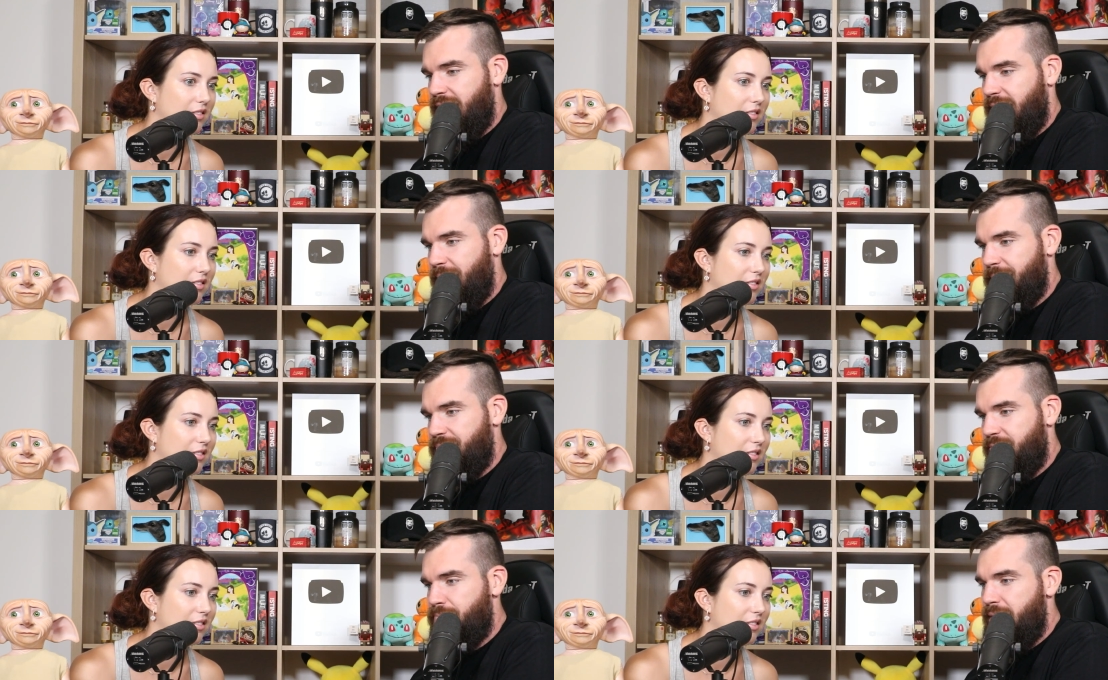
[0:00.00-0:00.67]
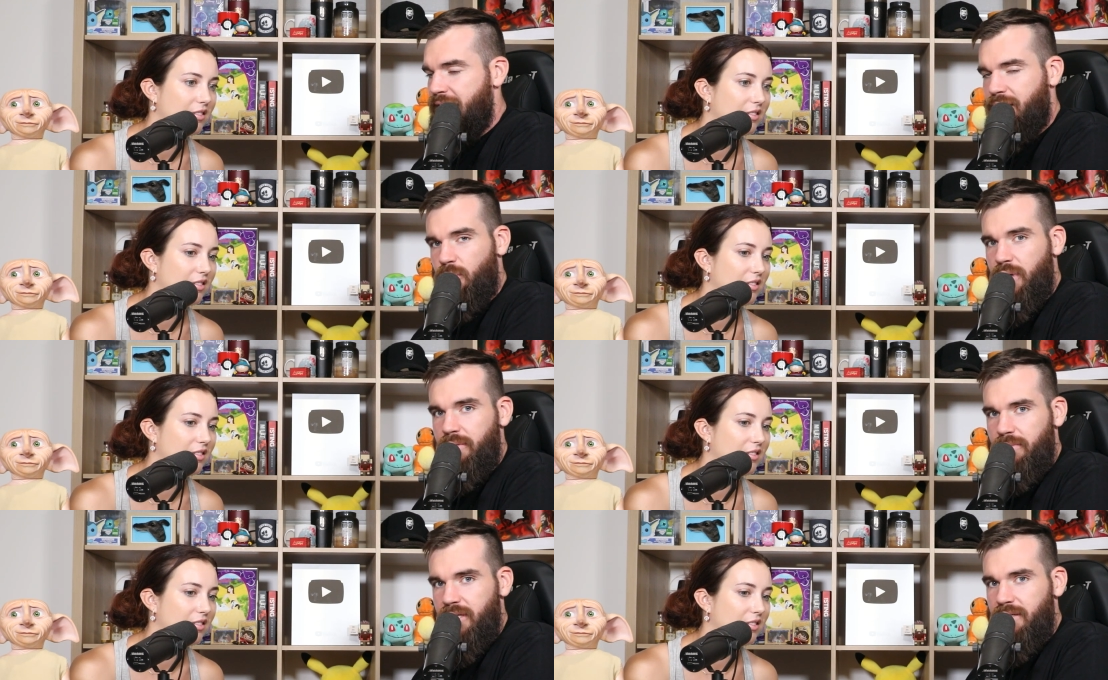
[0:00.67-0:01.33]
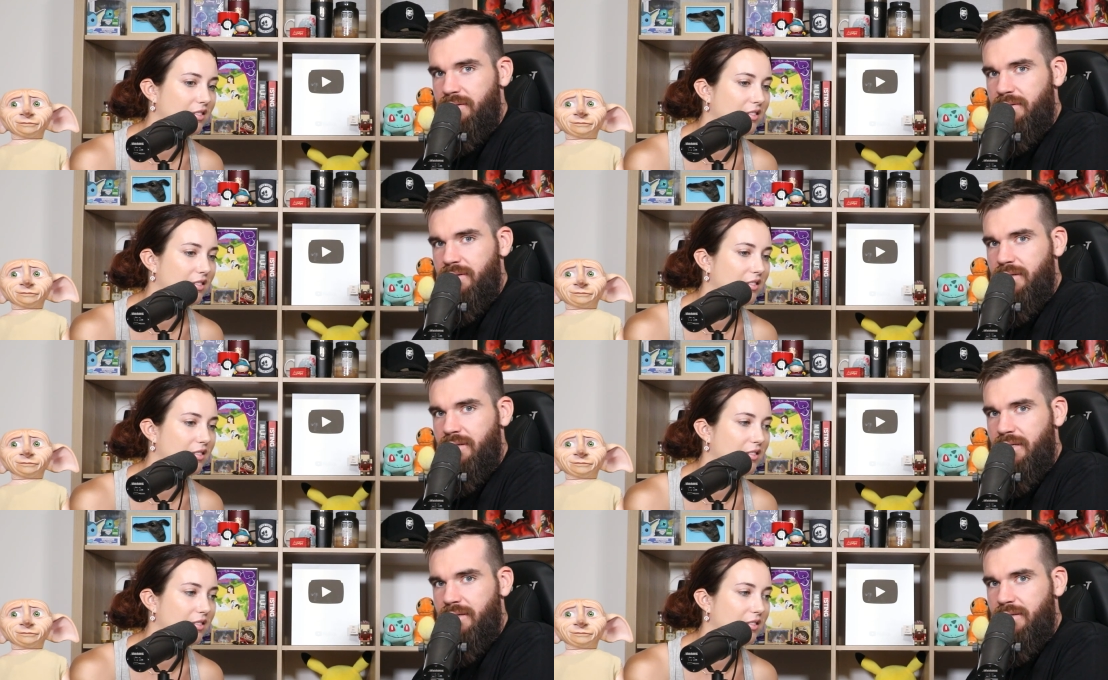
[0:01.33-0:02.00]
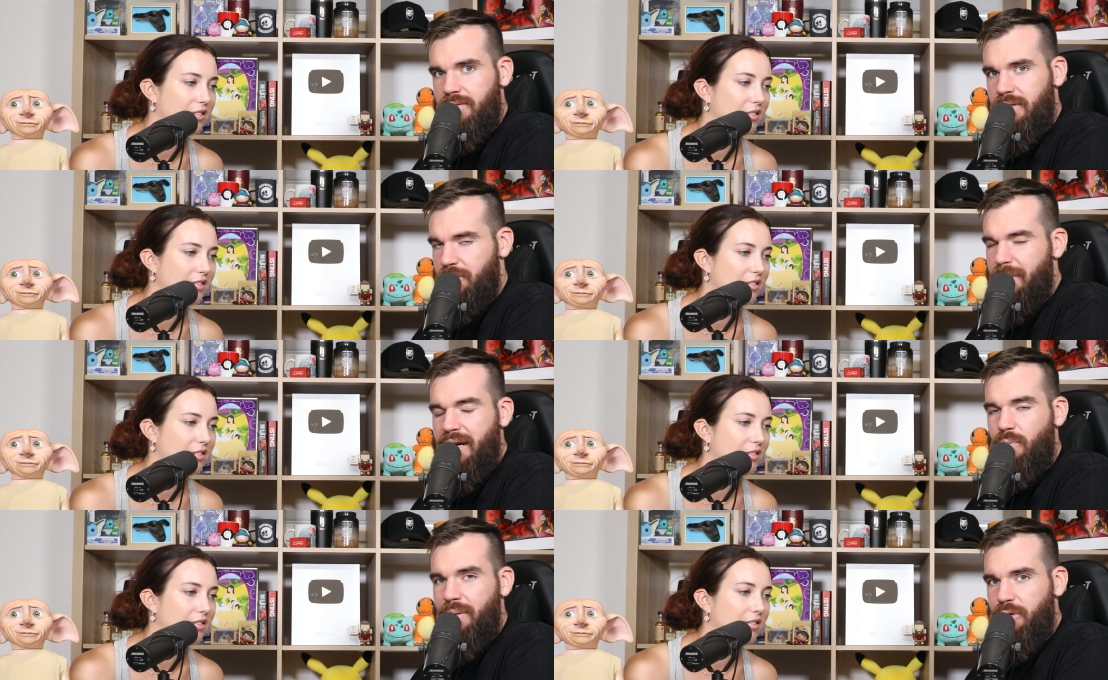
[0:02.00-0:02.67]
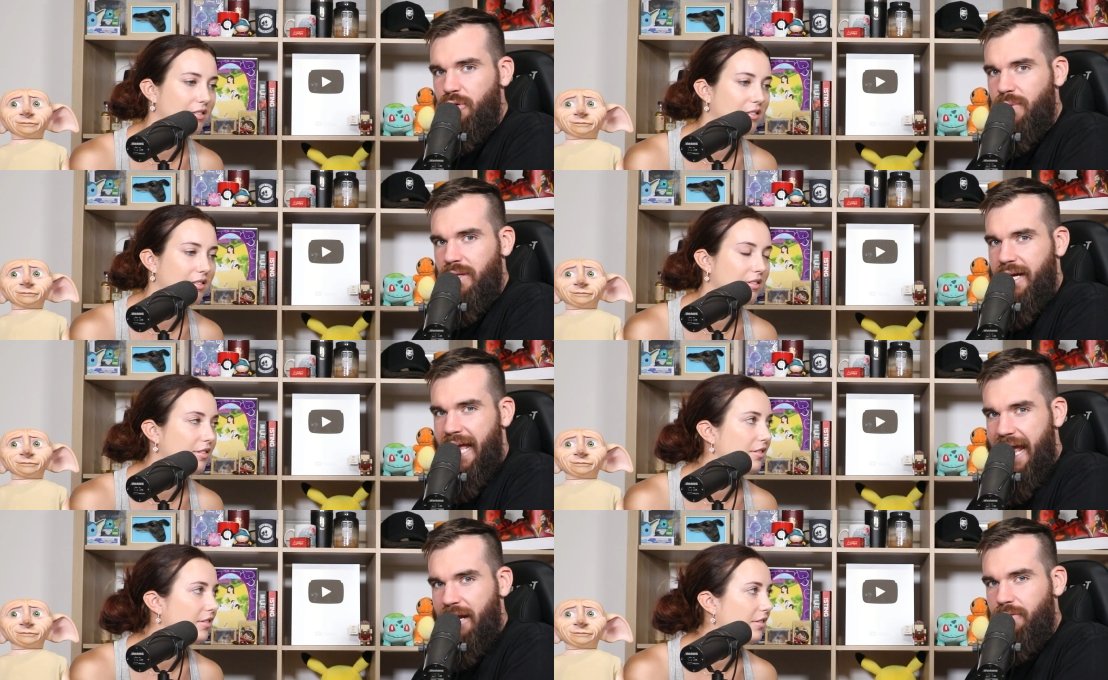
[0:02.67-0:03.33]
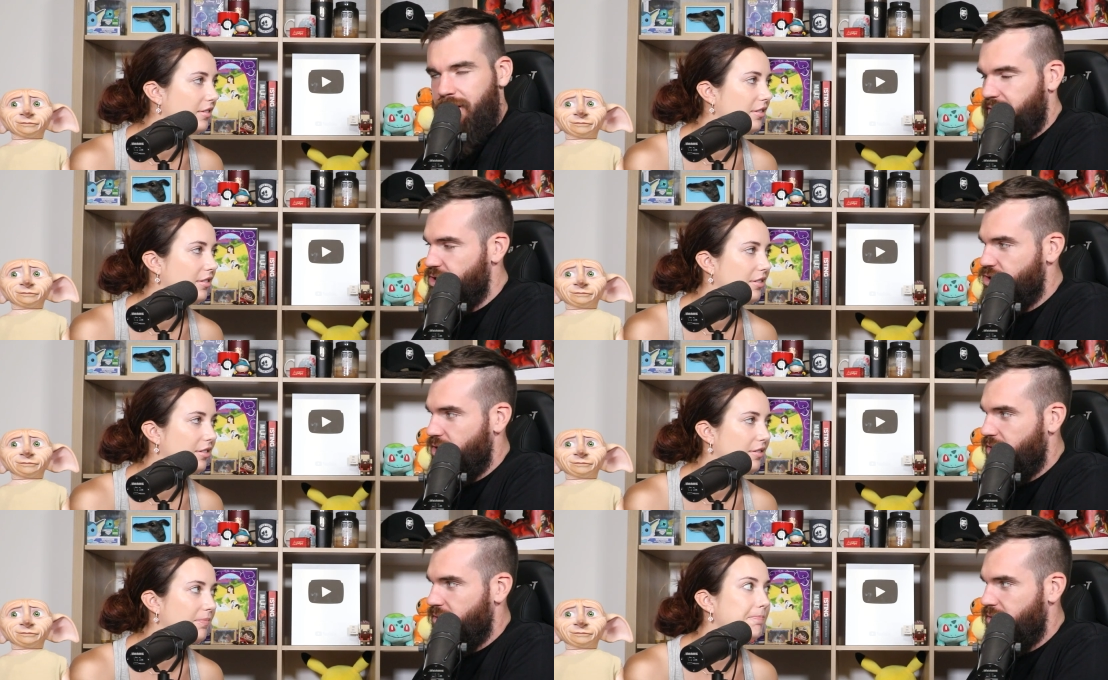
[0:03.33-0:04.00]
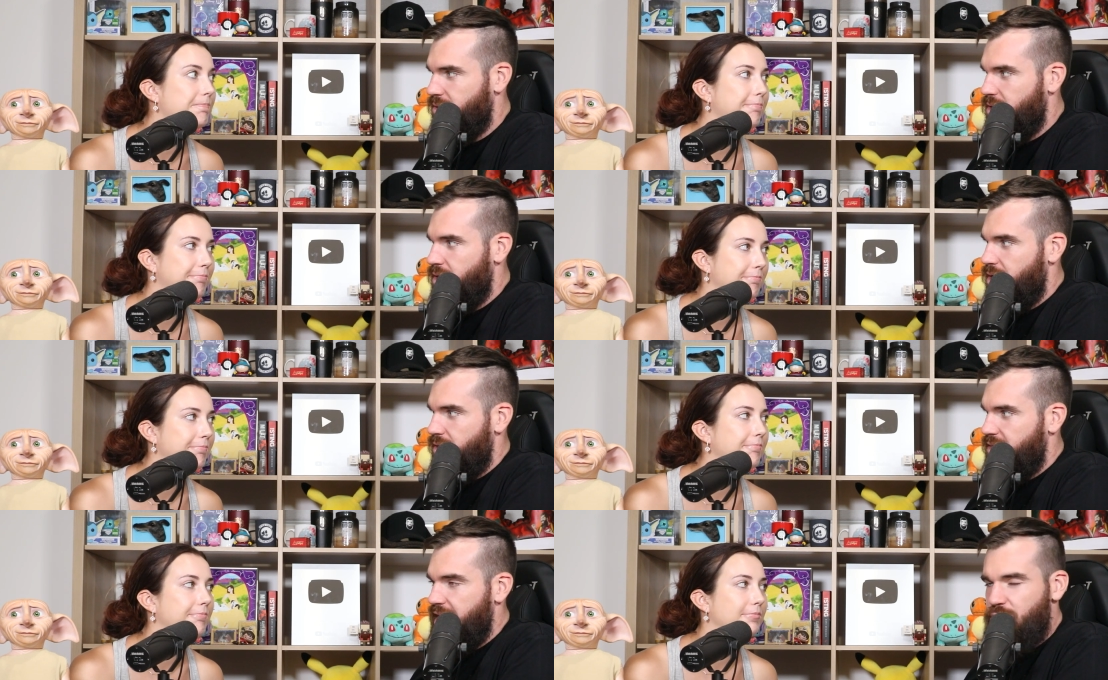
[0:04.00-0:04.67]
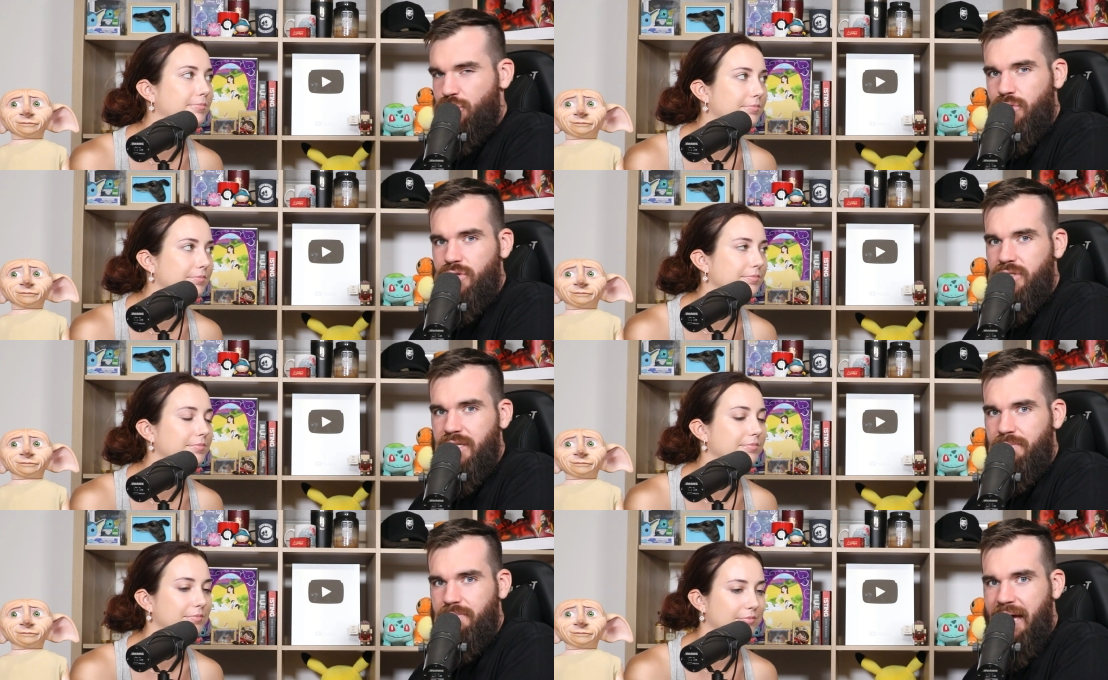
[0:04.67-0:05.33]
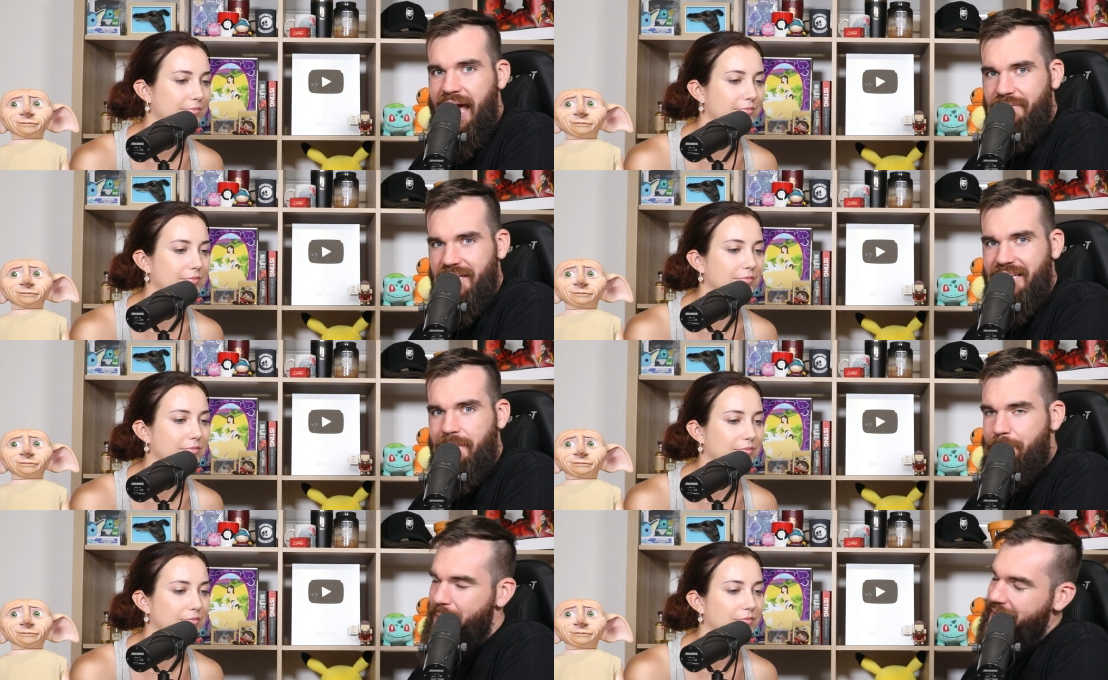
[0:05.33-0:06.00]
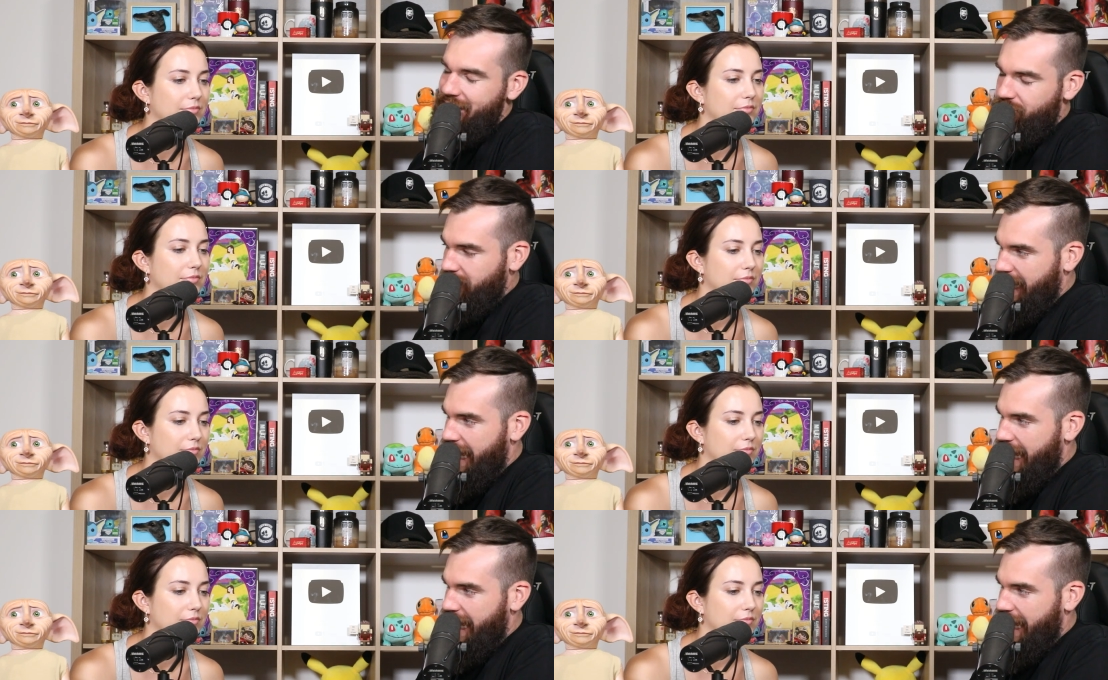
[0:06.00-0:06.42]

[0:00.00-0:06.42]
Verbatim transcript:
Speaker 1: um, the men and women, well, the men and women who are like angry on this show, mm. they're used to having combative